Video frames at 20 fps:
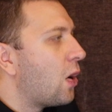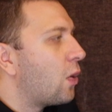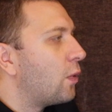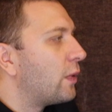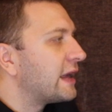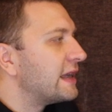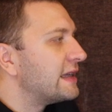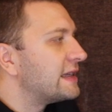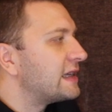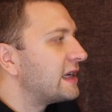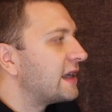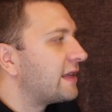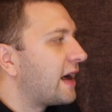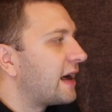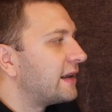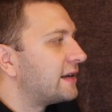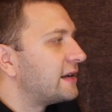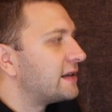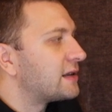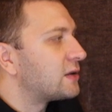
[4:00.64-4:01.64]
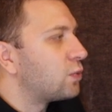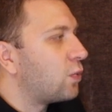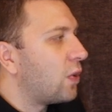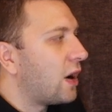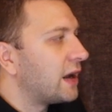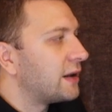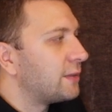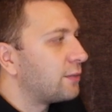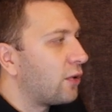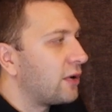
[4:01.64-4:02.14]
we can see that it's
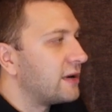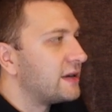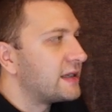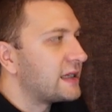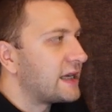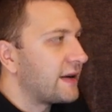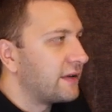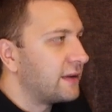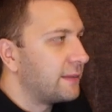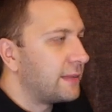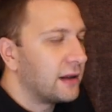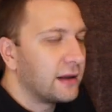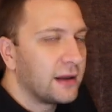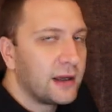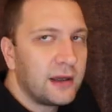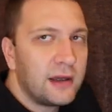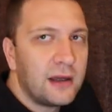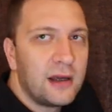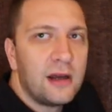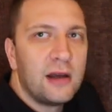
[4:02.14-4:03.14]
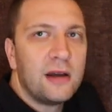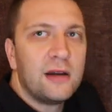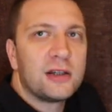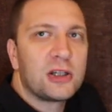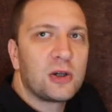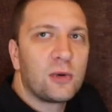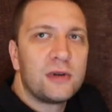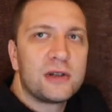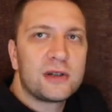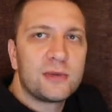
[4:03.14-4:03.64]
1.7 billion.
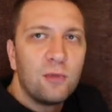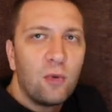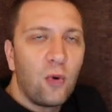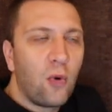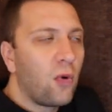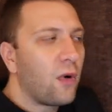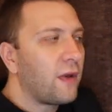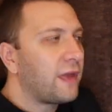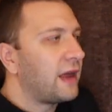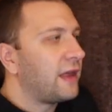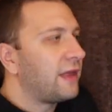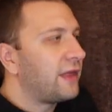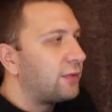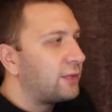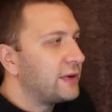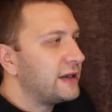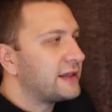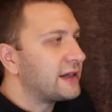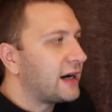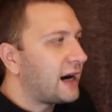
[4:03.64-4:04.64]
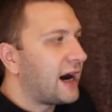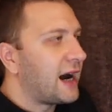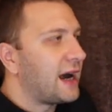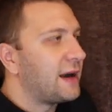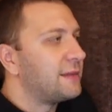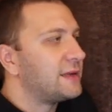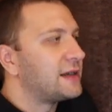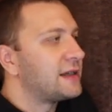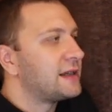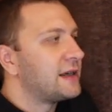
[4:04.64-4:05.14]
So it's more than 3
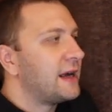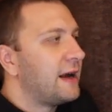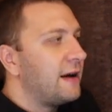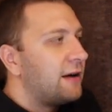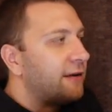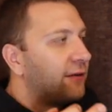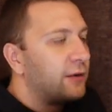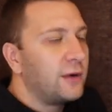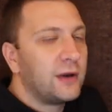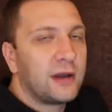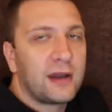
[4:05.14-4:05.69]
times free